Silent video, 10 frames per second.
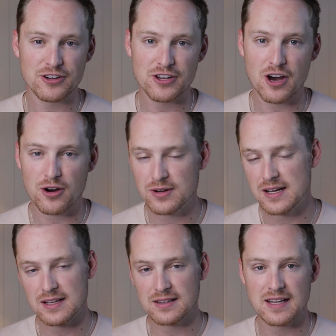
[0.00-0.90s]
you go,
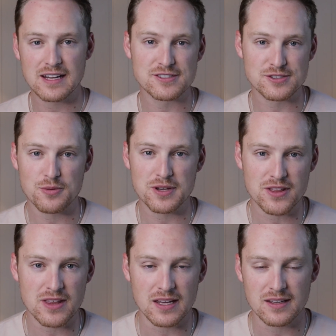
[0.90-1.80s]
let us know what you
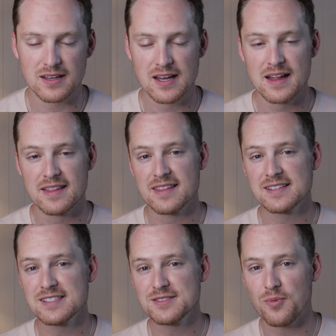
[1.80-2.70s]
think.
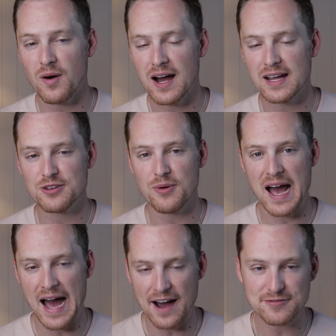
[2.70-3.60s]
This is why you
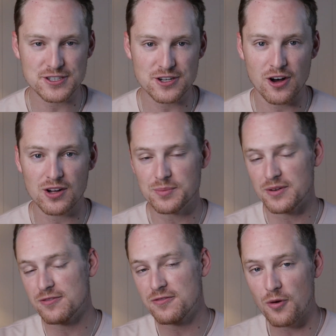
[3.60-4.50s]
have to call
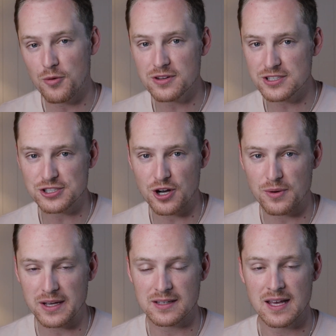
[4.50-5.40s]
before the
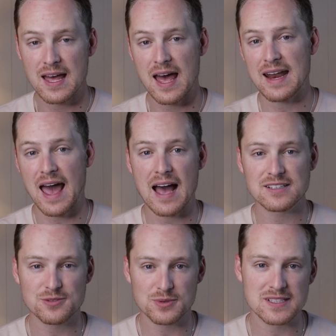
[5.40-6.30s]
showing and
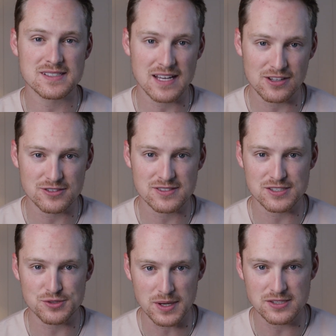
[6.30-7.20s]
ask what the seller's
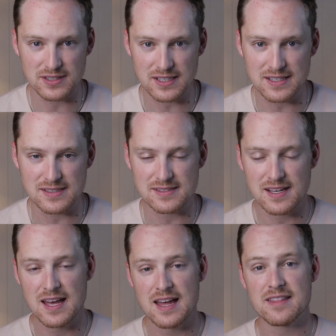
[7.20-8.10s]
situation is.
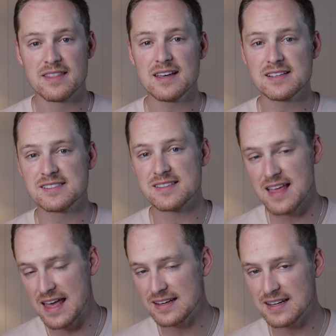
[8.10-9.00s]
This
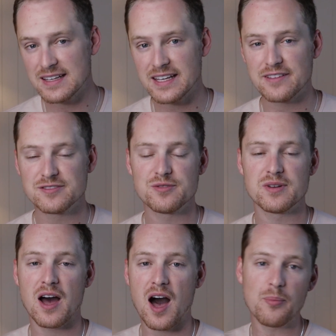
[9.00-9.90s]
then gives you
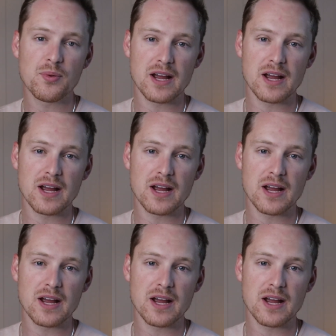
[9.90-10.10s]
an upper